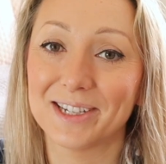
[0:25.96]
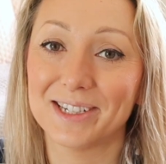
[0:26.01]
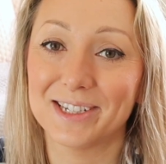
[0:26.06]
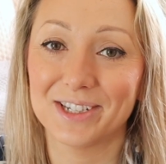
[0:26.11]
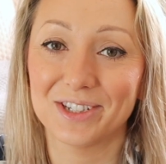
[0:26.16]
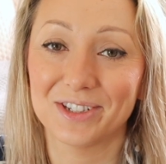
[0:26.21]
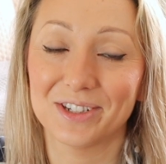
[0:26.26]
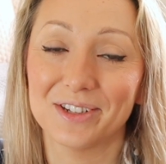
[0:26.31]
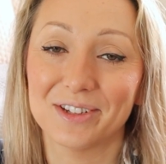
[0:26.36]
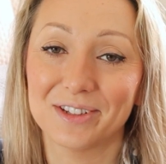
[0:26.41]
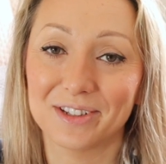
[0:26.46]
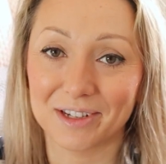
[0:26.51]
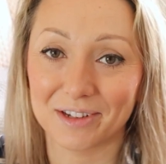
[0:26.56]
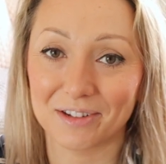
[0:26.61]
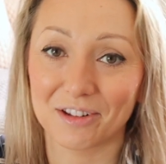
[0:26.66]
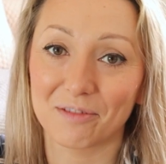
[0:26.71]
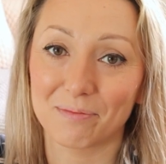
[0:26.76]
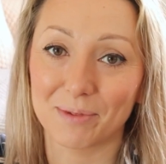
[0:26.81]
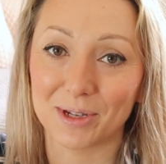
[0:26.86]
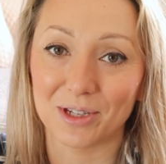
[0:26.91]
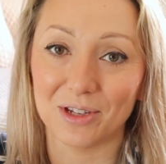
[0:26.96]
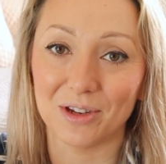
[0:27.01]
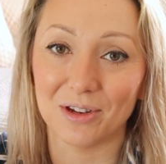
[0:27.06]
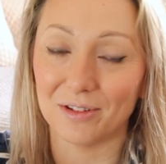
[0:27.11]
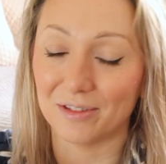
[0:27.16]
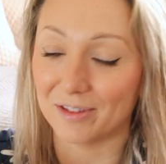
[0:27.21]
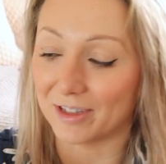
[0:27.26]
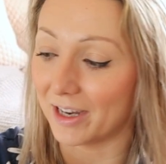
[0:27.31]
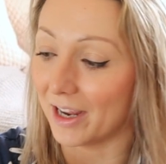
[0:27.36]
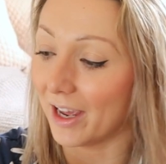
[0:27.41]
thumbs up, and if you are
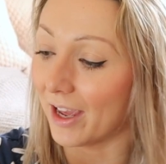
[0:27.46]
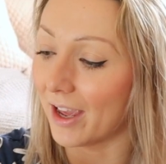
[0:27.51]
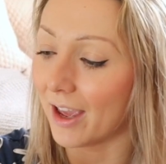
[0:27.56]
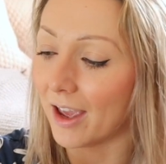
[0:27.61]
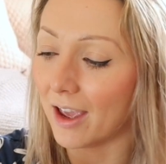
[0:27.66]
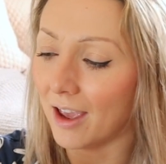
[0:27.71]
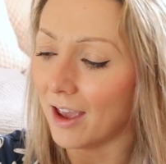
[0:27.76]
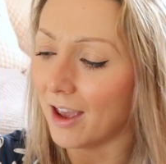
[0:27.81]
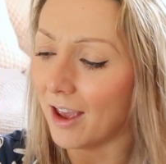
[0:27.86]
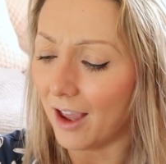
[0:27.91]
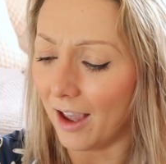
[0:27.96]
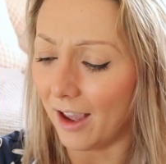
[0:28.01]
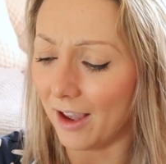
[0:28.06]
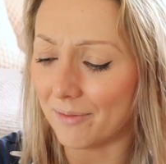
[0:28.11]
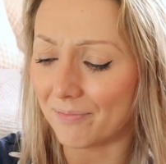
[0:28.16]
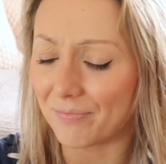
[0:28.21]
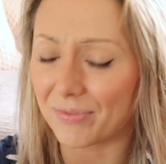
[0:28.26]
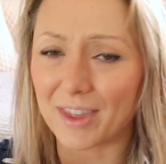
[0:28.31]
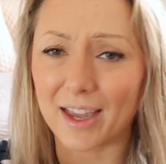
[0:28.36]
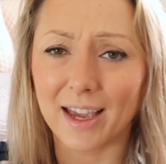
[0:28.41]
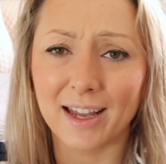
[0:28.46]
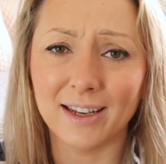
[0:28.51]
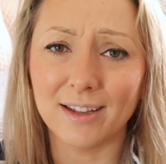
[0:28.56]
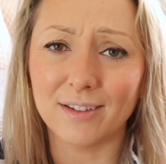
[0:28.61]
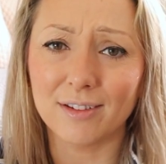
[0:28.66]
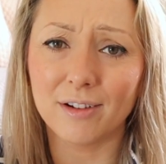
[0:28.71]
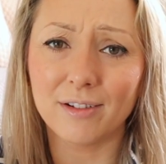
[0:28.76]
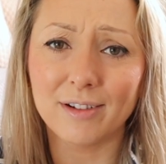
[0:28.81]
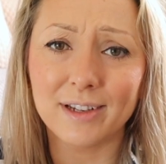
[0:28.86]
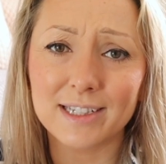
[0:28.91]
new then I would love for you
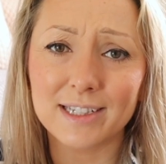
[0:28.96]
to